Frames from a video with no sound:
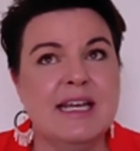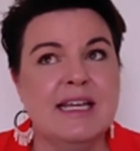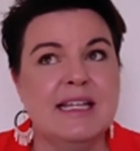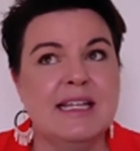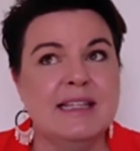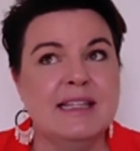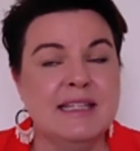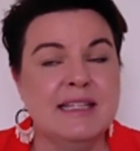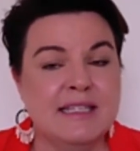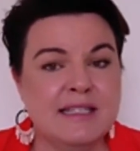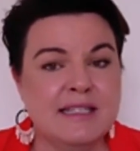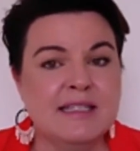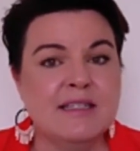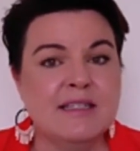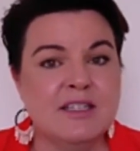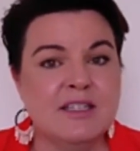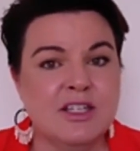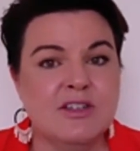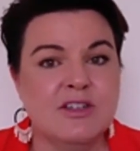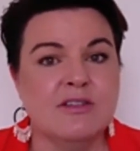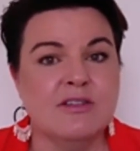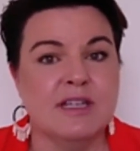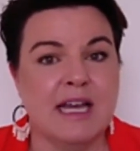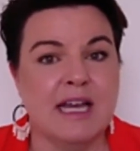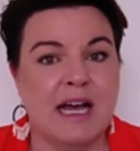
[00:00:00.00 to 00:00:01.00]
listen to
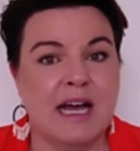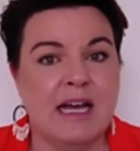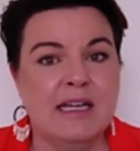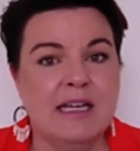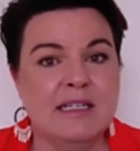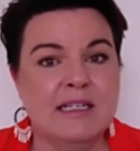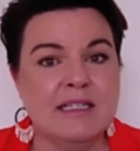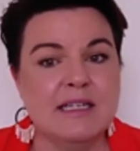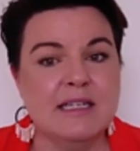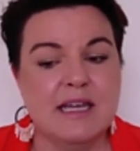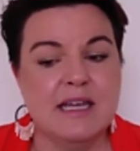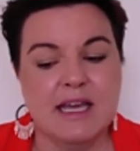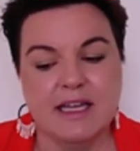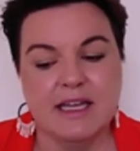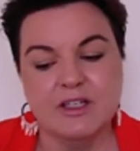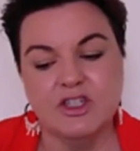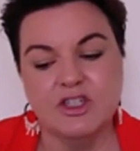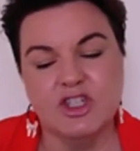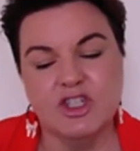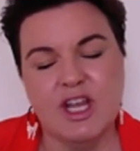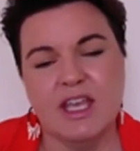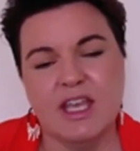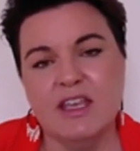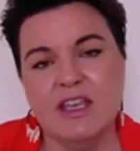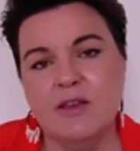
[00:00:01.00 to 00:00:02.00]
your gut and
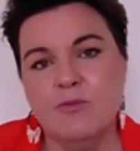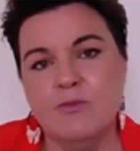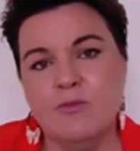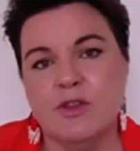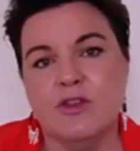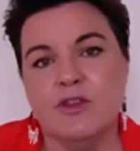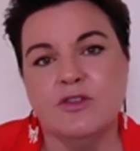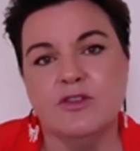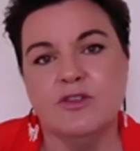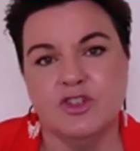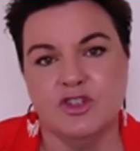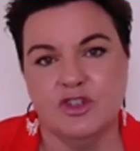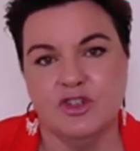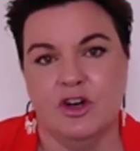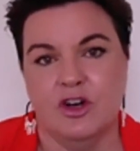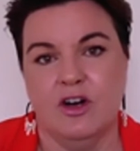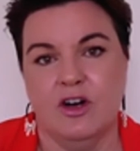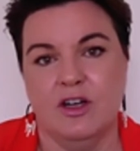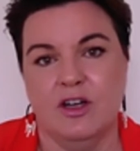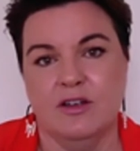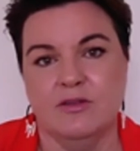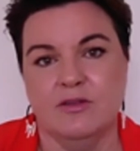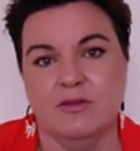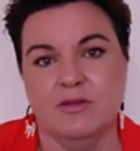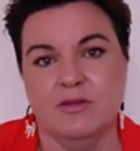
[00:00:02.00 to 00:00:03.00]
check in with your
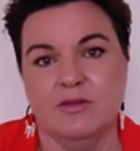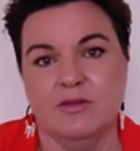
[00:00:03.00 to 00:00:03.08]
child.